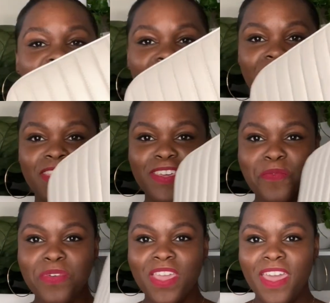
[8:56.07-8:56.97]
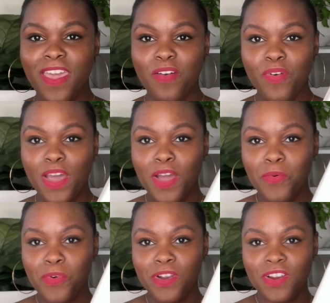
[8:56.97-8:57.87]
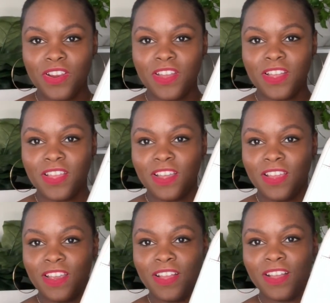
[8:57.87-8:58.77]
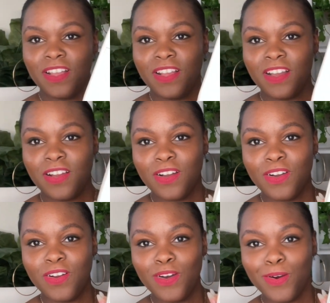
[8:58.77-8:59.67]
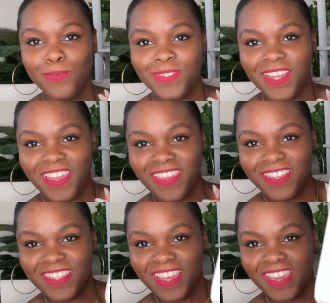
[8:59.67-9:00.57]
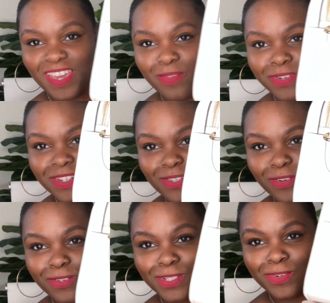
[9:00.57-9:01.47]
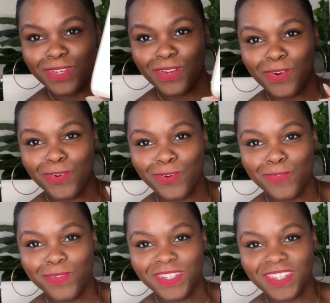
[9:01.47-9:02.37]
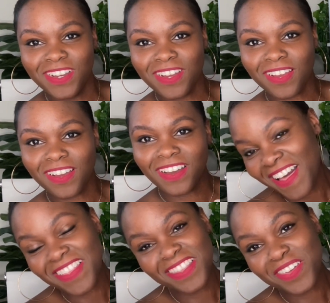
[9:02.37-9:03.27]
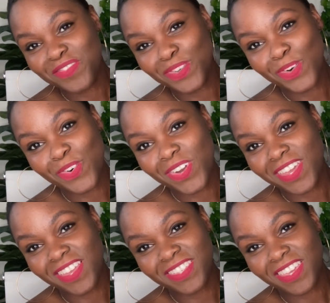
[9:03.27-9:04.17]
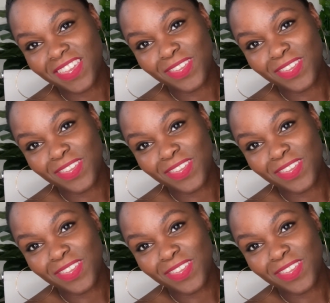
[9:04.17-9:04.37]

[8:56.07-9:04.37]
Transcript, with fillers: And then we have our Coach hang tag, which is also in gold, which I love the gold hang tag,